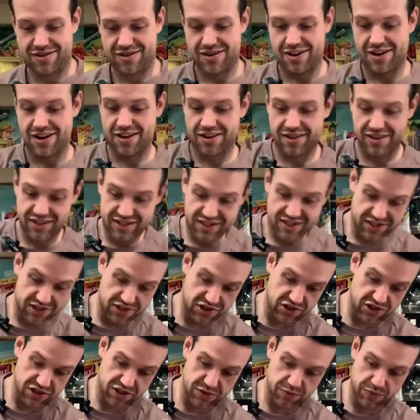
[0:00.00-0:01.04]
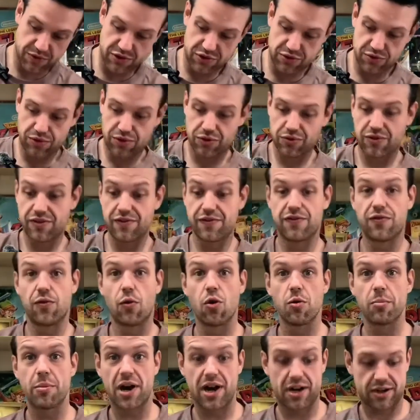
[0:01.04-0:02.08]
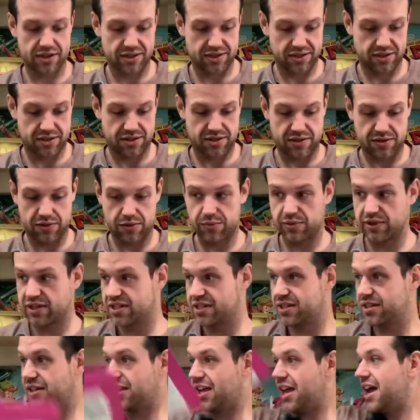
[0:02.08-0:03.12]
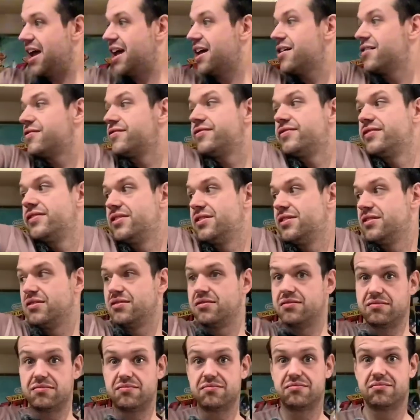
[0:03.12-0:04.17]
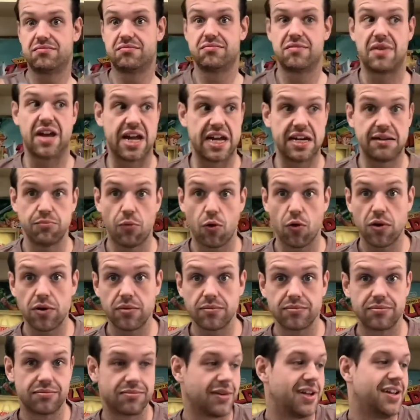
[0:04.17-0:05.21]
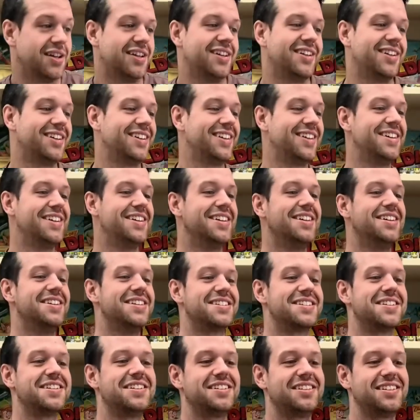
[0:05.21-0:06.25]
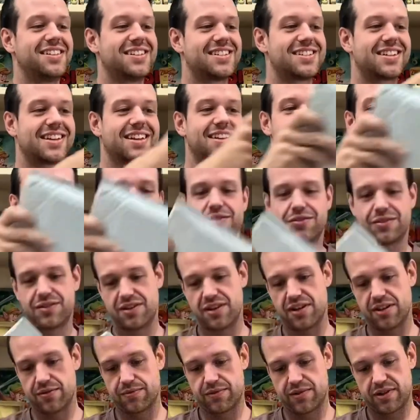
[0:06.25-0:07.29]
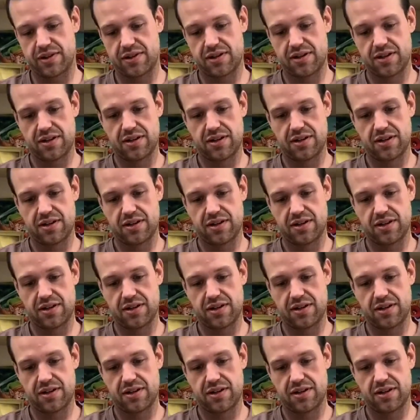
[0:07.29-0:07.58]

And this is just 1, 2, 3, 4 boxes, so we still have 8 more. So let's get into another one.